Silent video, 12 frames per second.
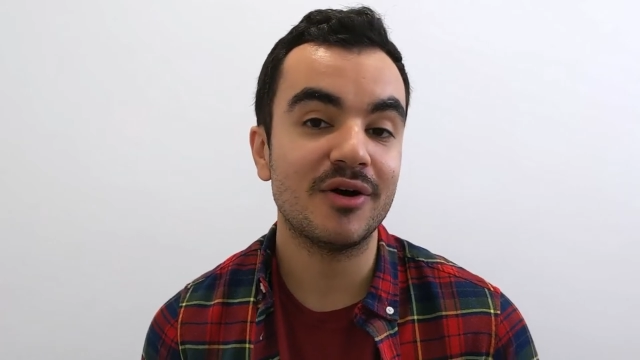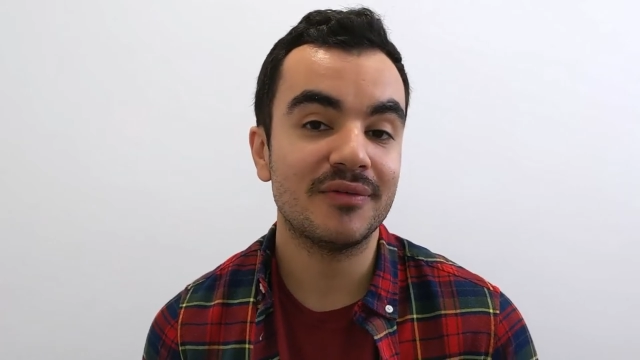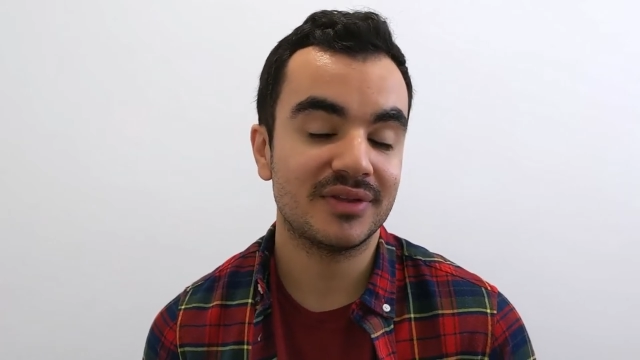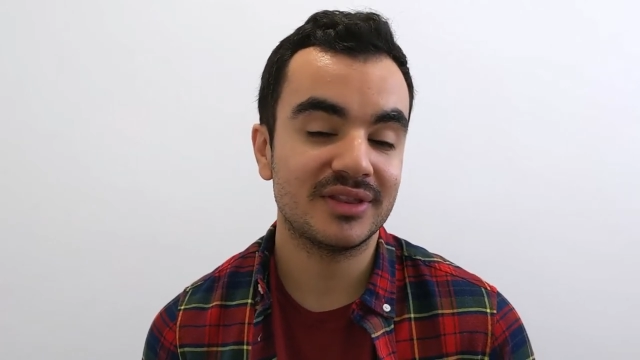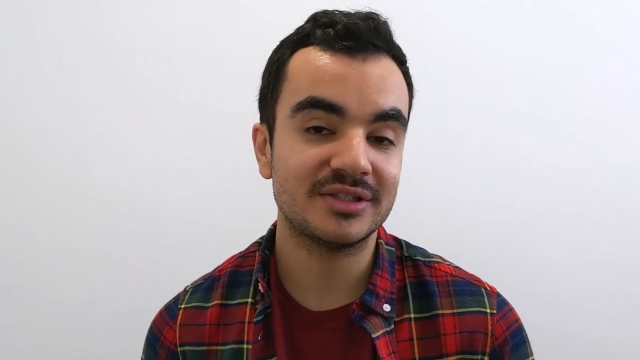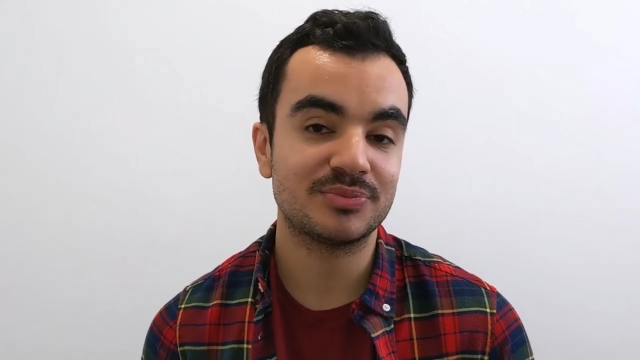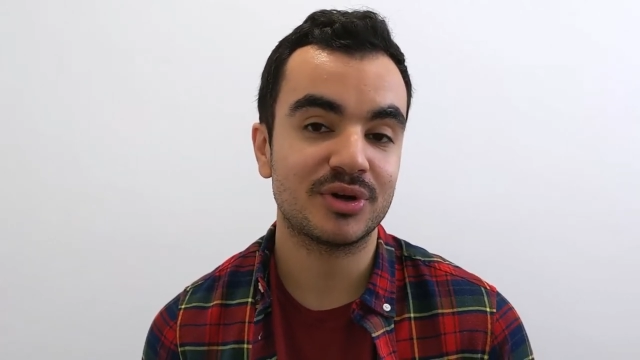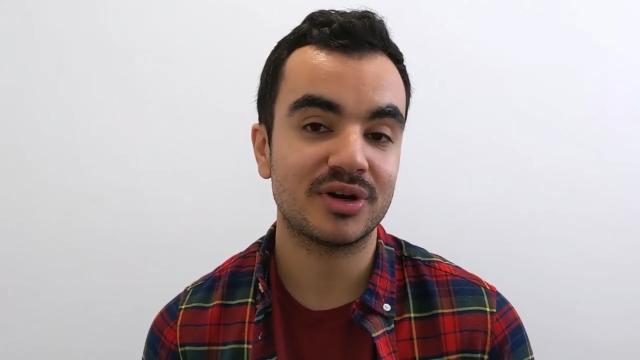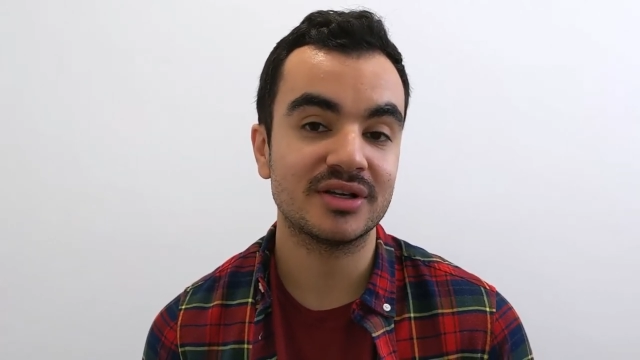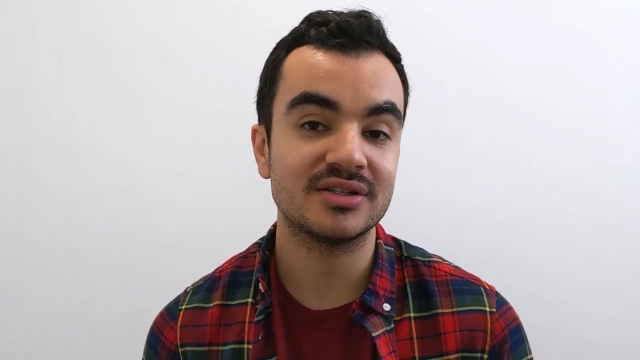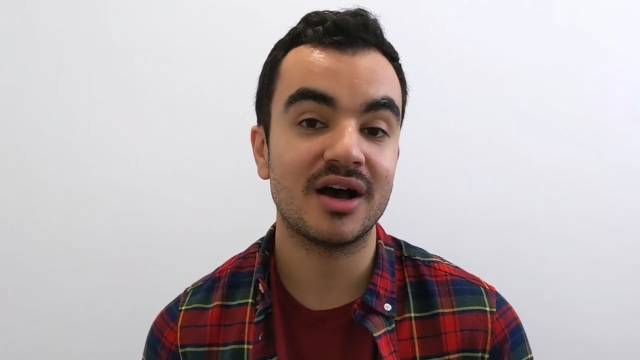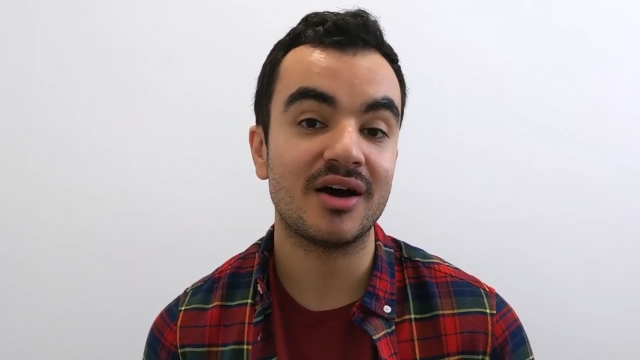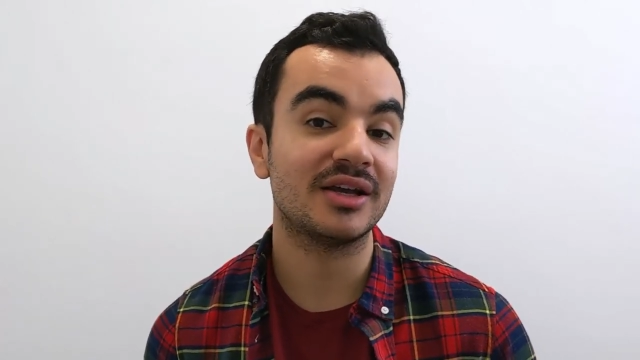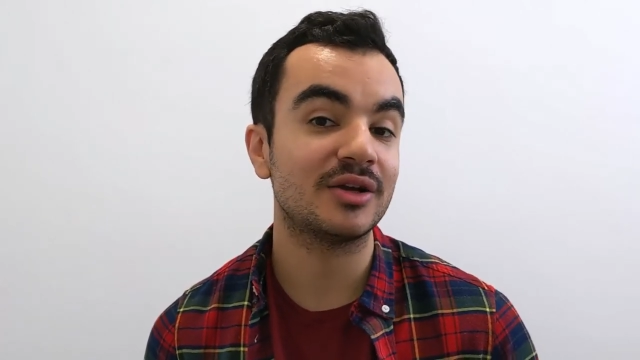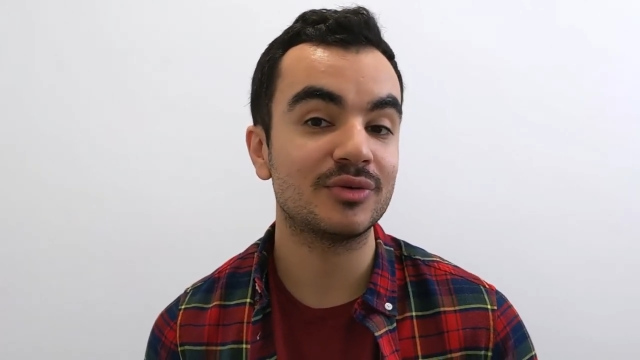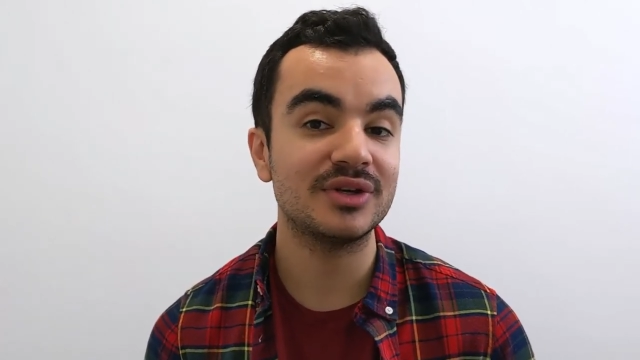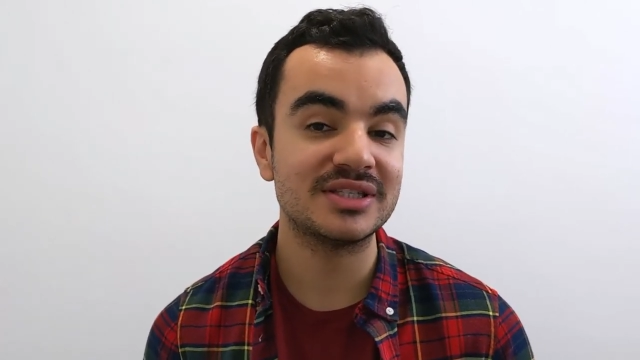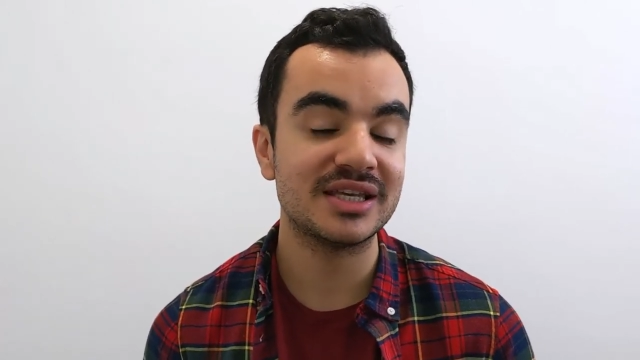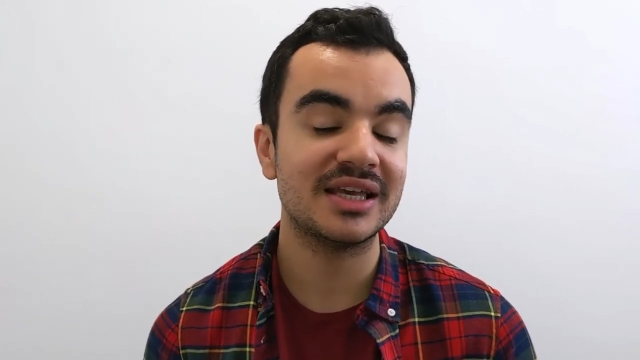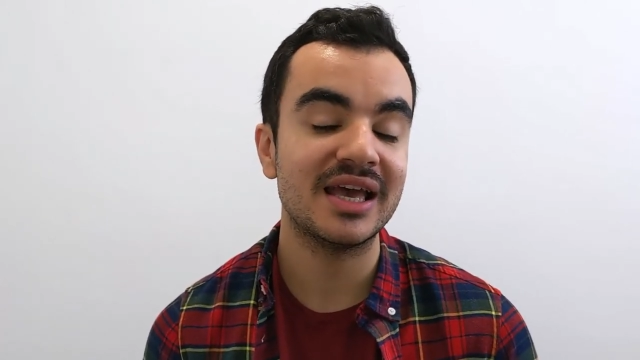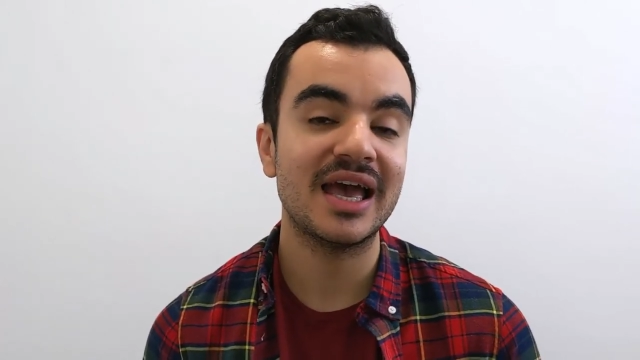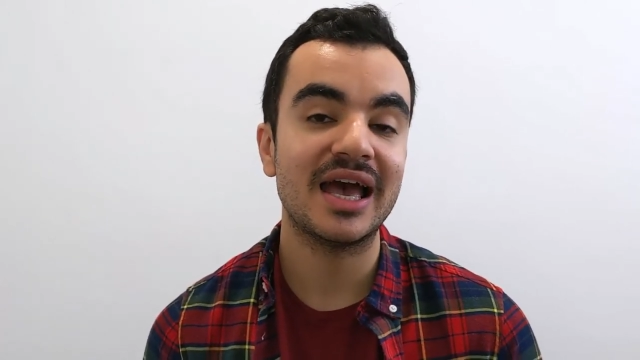of these products are increasing.